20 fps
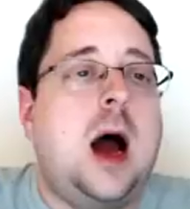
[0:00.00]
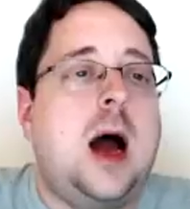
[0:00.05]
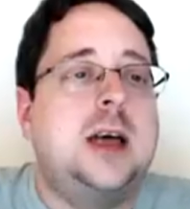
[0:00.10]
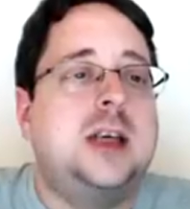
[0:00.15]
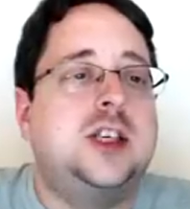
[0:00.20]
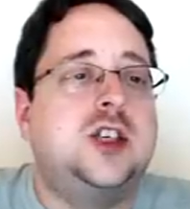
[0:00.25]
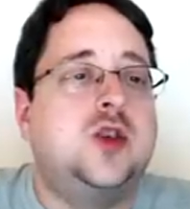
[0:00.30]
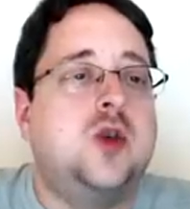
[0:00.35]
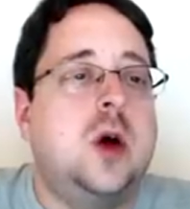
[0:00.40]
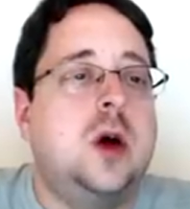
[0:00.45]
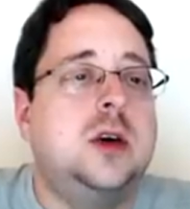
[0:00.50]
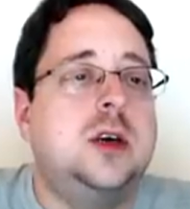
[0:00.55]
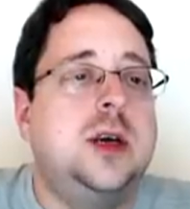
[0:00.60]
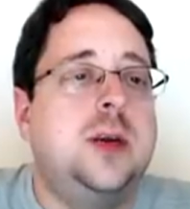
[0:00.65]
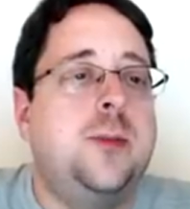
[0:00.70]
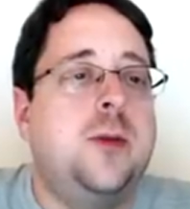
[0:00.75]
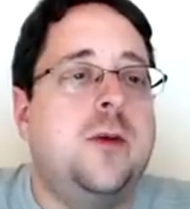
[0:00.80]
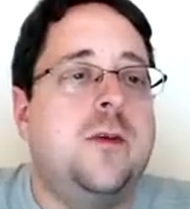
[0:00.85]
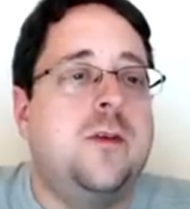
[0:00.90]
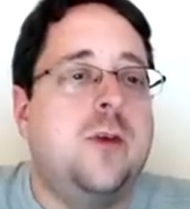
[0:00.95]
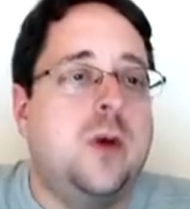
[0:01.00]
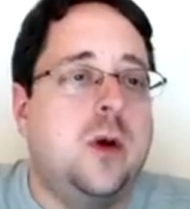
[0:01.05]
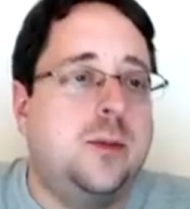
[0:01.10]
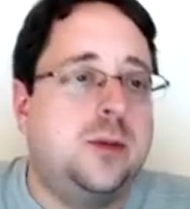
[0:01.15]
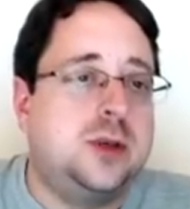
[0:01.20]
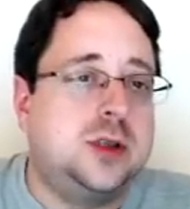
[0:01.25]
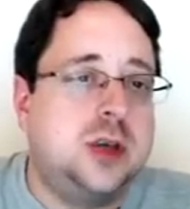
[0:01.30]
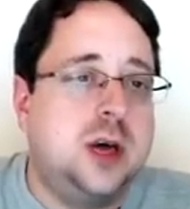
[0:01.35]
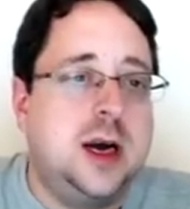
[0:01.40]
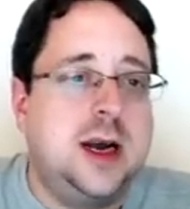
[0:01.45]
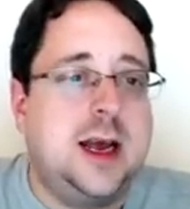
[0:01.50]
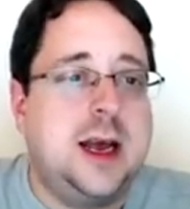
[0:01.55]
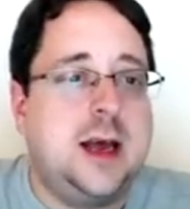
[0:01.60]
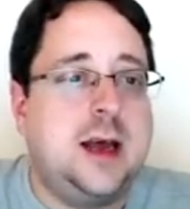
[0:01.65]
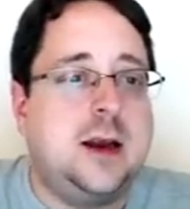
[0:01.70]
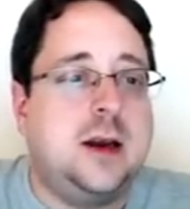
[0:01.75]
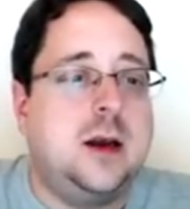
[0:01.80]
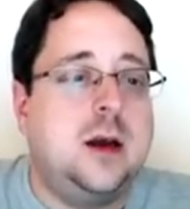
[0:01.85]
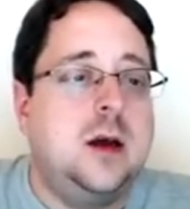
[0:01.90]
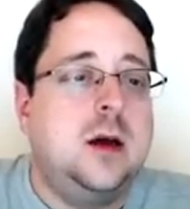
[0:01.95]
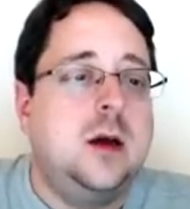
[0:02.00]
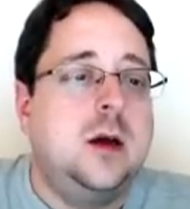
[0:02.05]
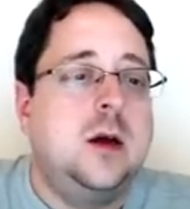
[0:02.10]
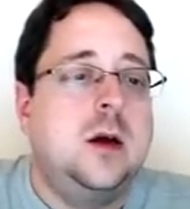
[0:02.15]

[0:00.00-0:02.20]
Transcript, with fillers: I strongly prefer a plugin